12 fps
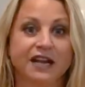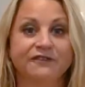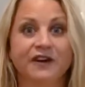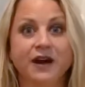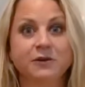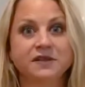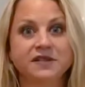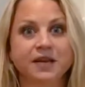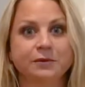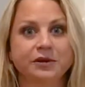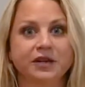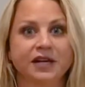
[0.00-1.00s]
If I was
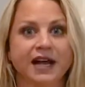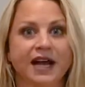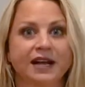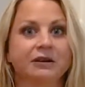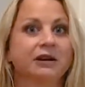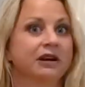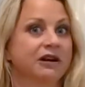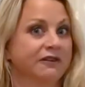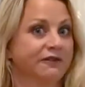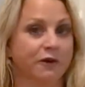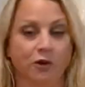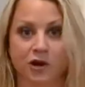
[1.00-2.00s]
able to get
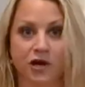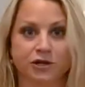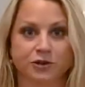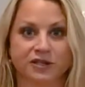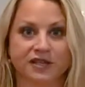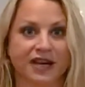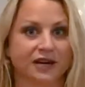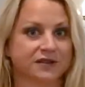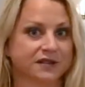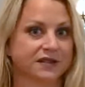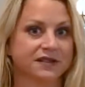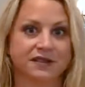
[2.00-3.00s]

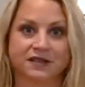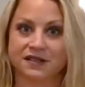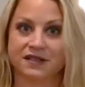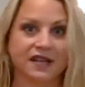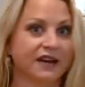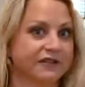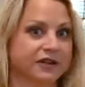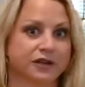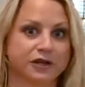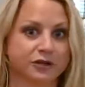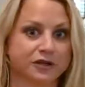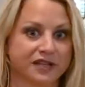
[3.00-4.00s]
$400,000,
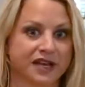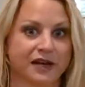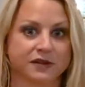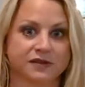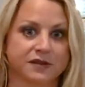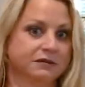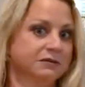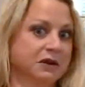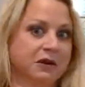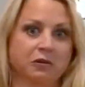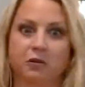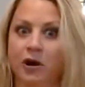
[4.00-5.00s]
$700,000,
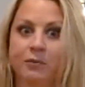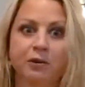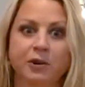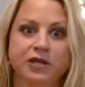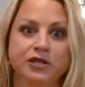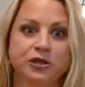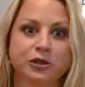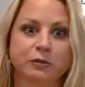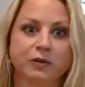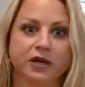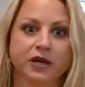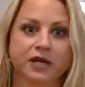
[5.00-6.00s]
$1.2
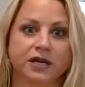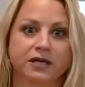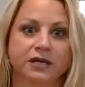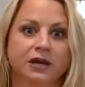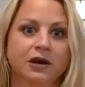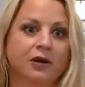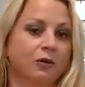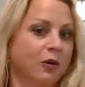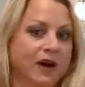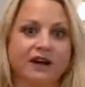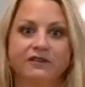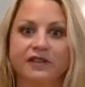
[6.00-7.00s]
million,
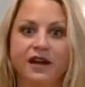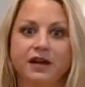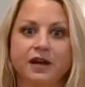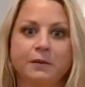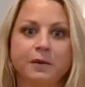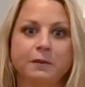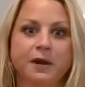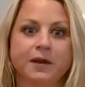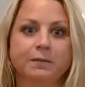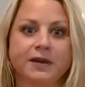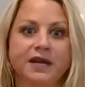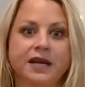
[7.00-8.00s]
whatever that number
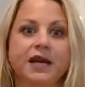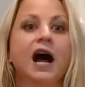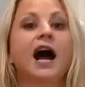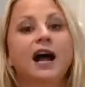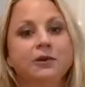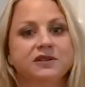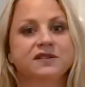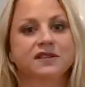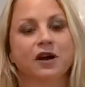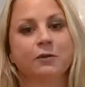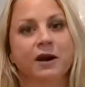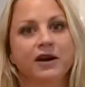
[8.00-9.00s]
might be, I would
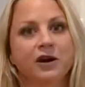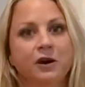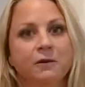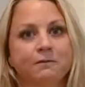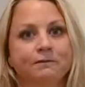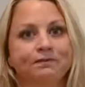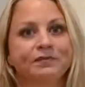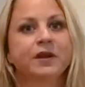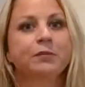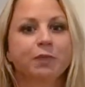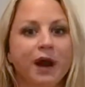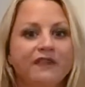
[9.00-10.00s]
sell my home.
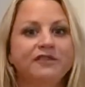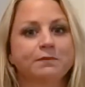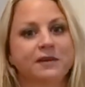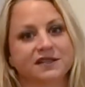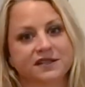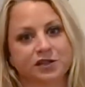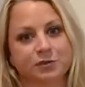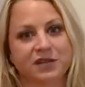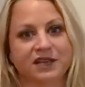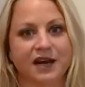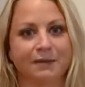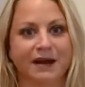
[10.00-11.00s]
Private message me
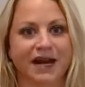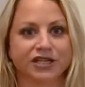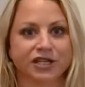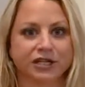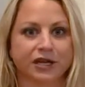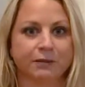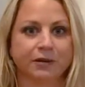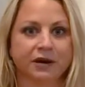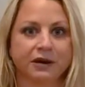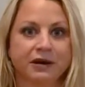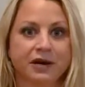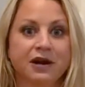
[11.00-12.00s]
that magic
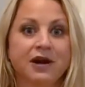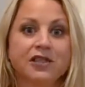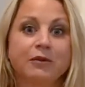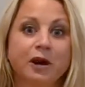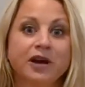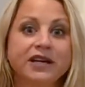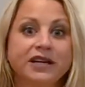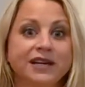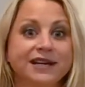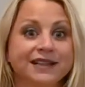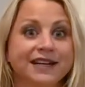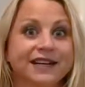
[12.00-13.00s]
number. The market
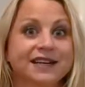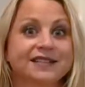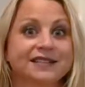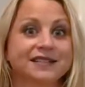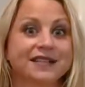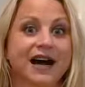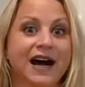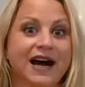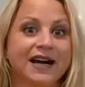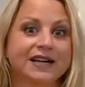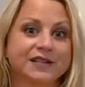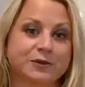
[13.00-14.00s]
in Atlanta is as
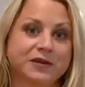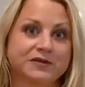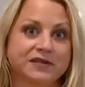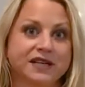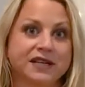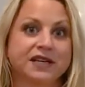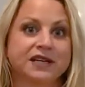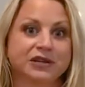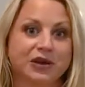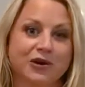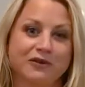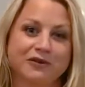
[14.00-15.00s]
hot as we have seen it
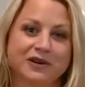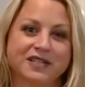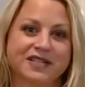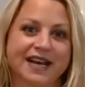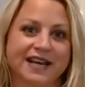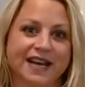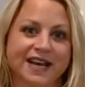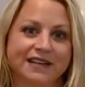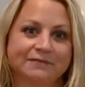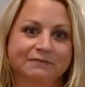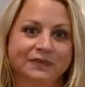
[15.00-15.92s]
in over a decade.